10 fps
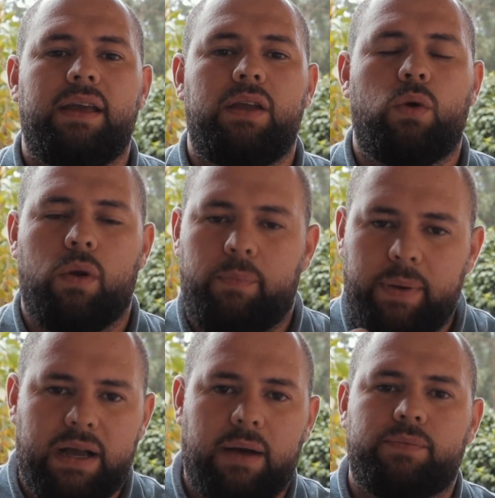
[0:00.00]
you will
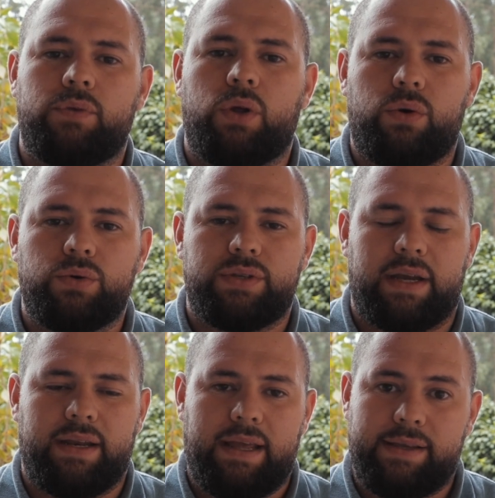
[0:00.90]
pick up notes
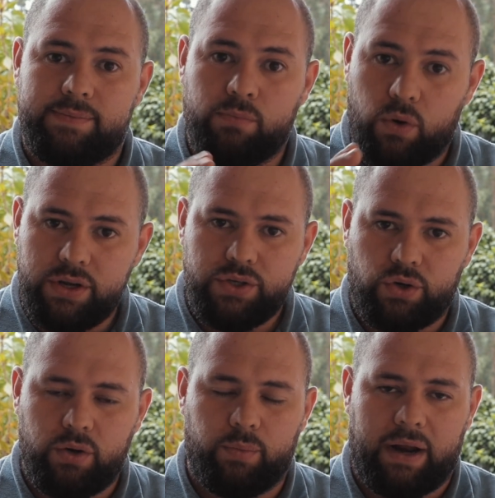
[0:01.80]
and it's more
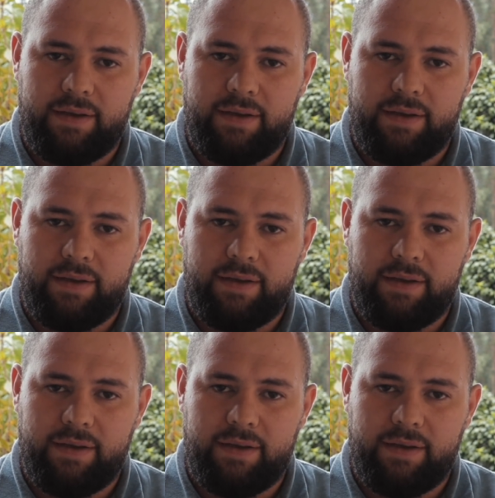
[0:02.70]
enjoyable.